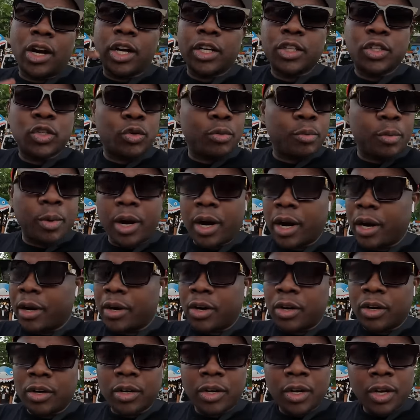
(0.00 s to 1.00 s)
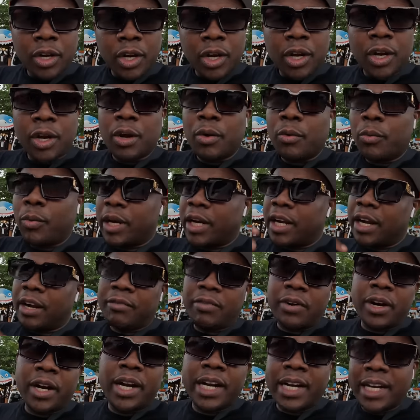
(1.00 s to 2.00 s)
or tomorrow.
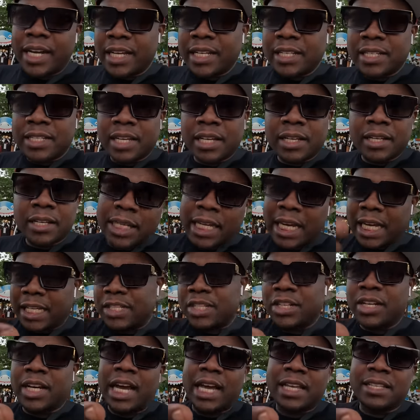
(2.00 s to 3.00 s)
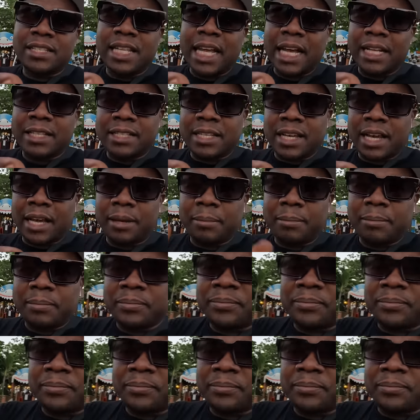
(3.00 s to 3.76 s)
Whenever it is, catch you guys that time.